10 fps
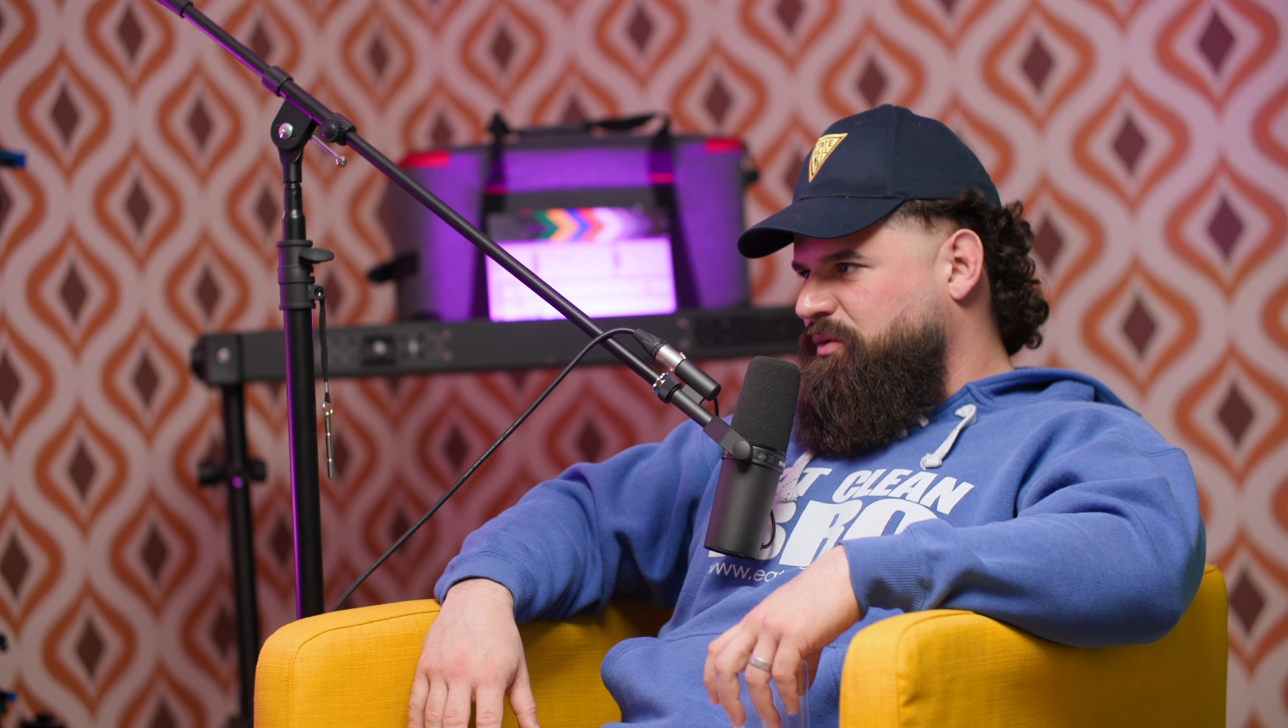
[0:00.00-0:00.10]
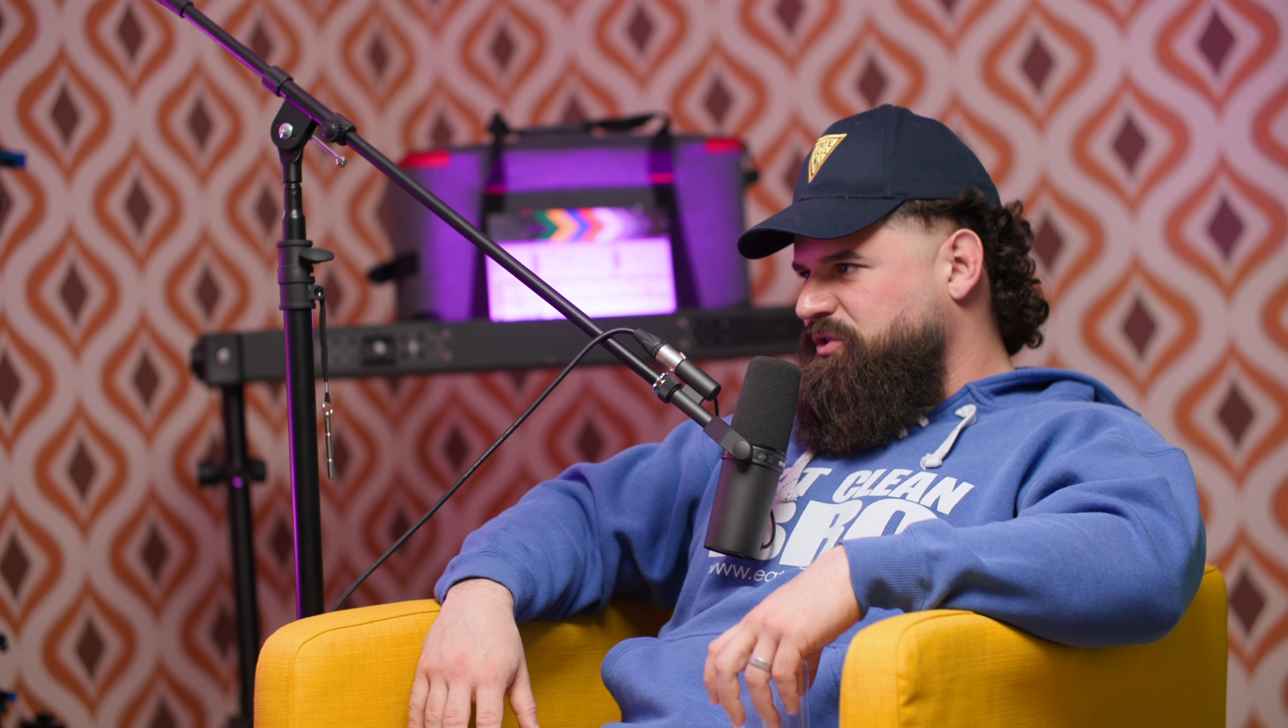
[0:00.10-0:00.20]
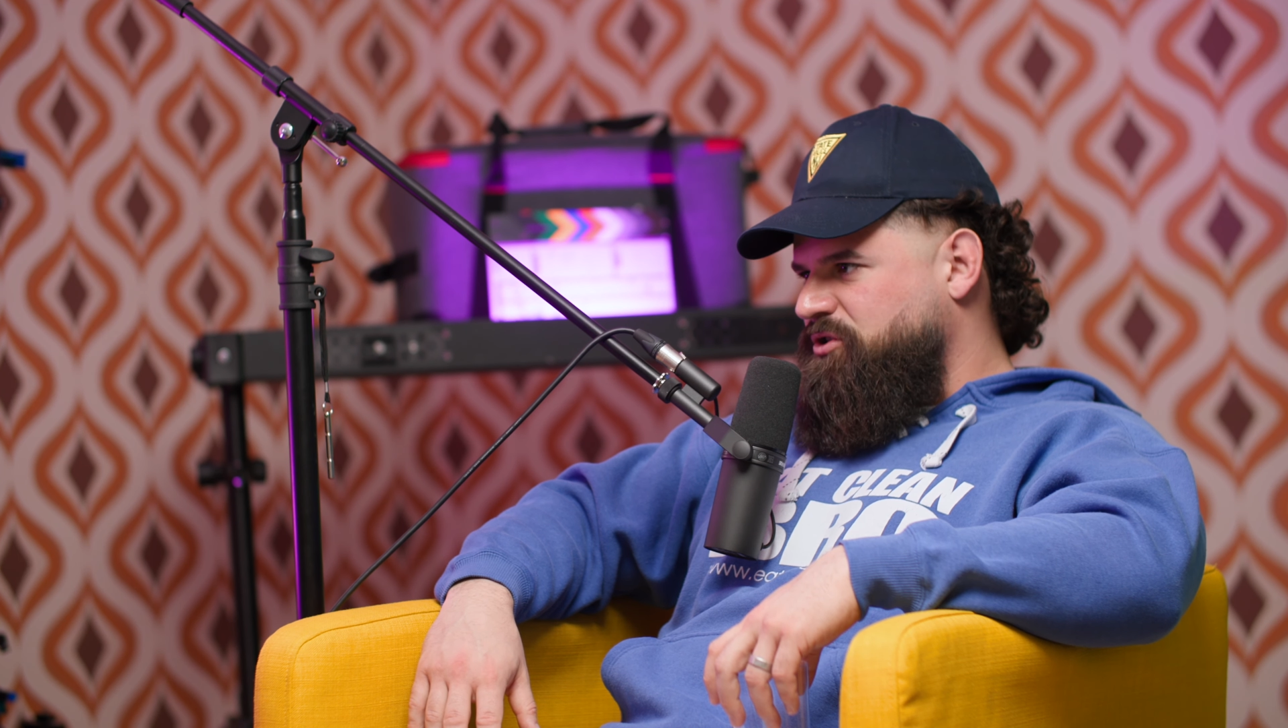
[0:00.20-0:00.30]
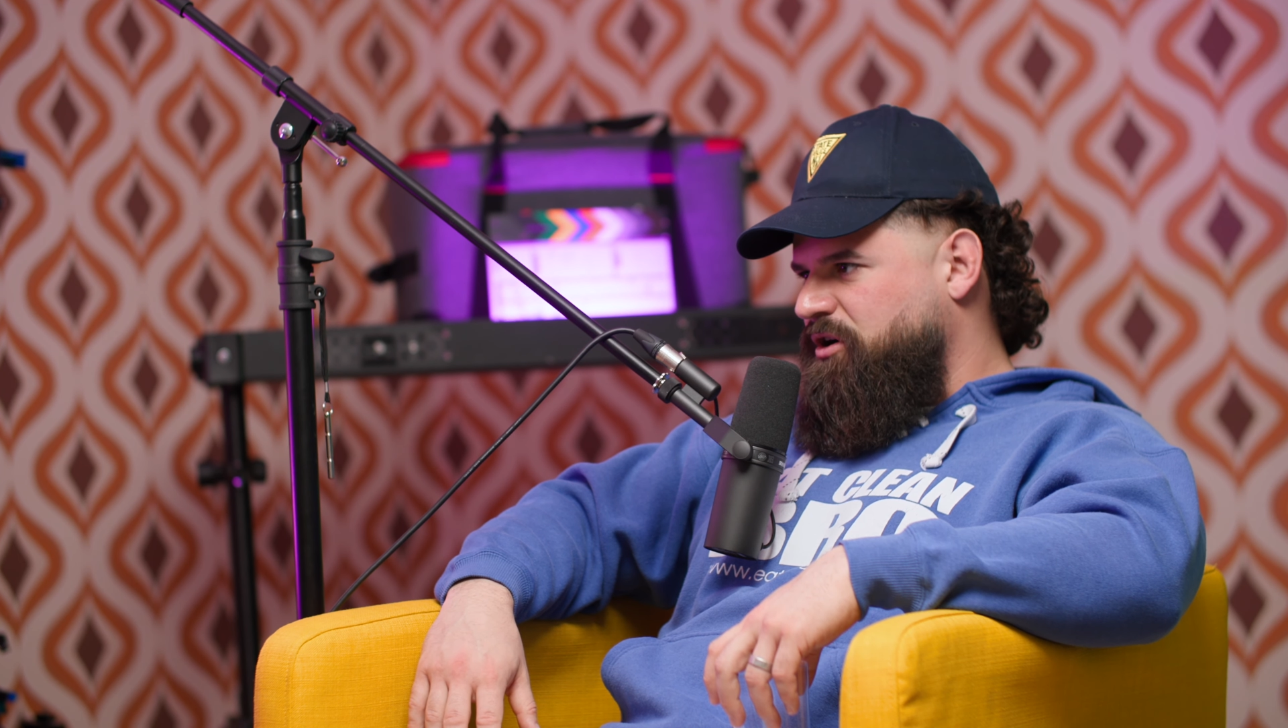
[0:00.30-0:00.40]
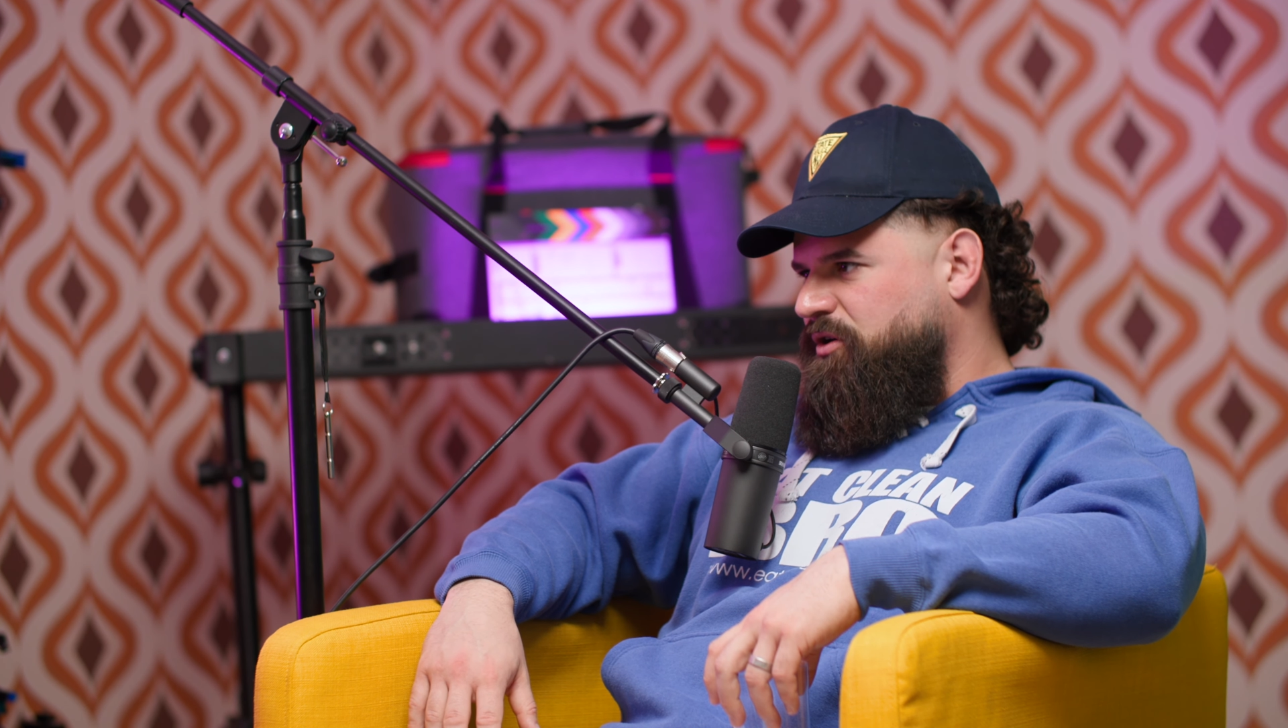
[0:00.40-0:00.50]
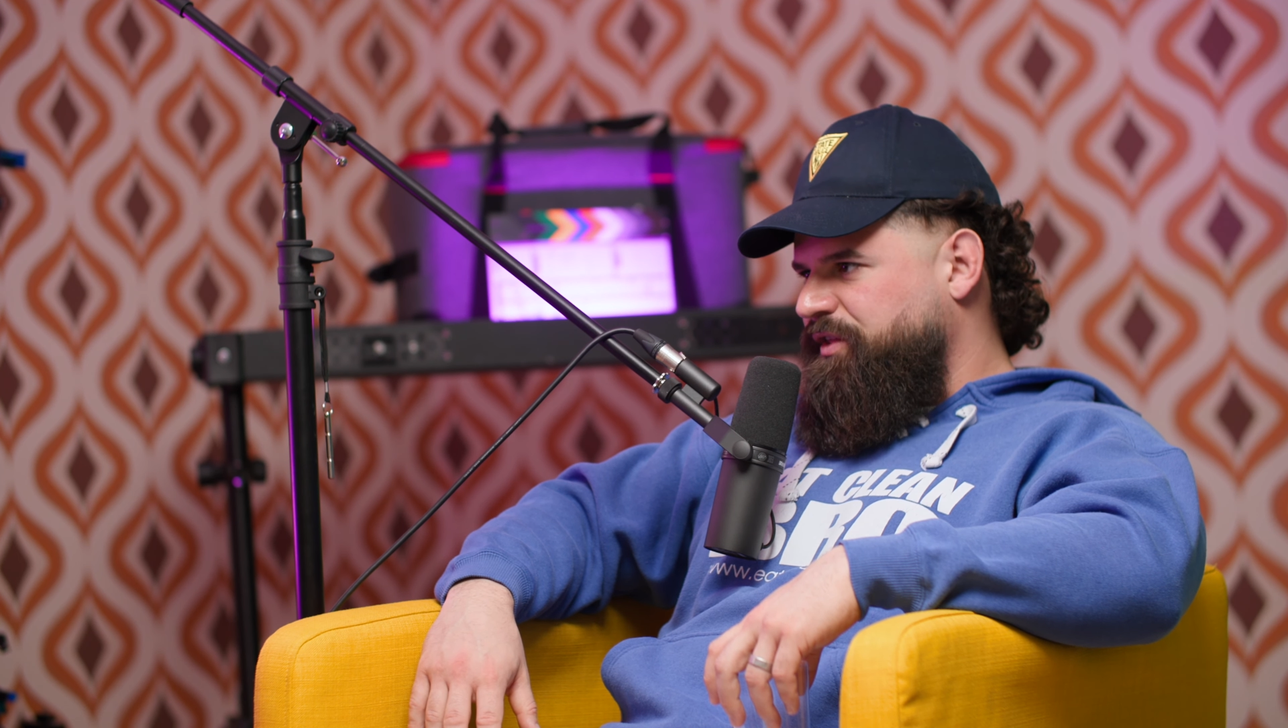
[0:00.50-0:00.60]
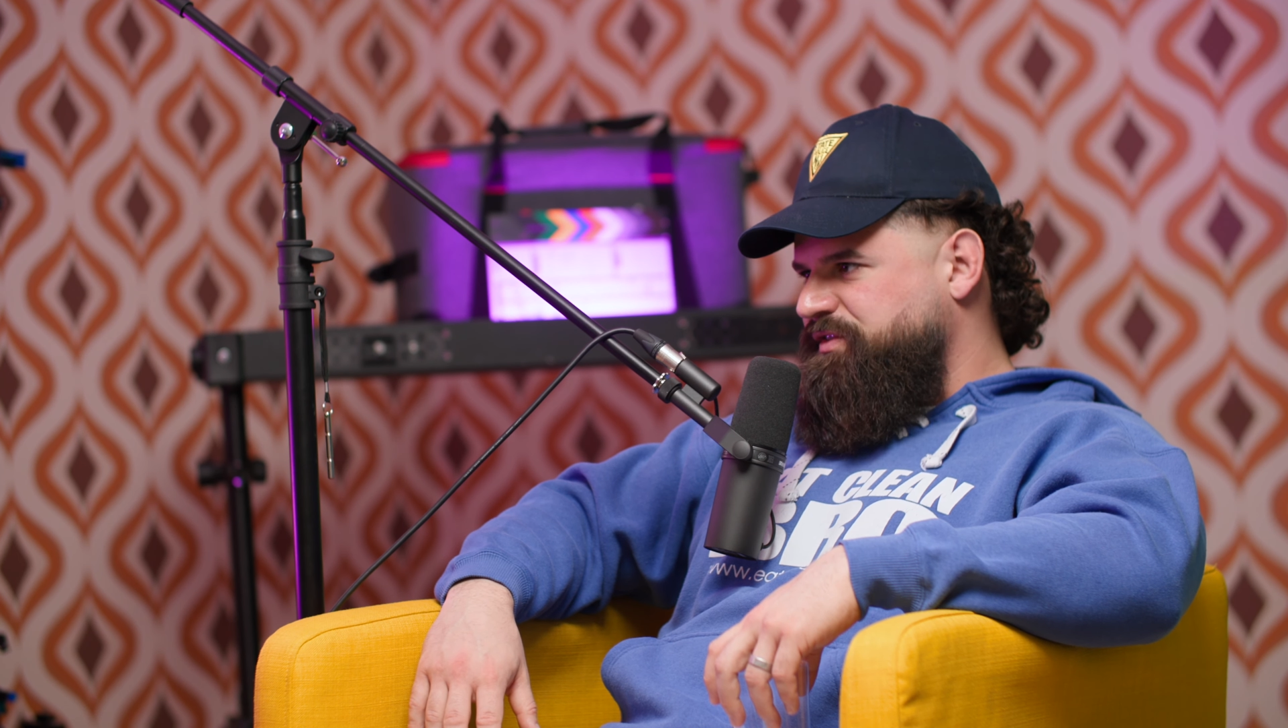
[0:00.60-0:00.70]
we talk all the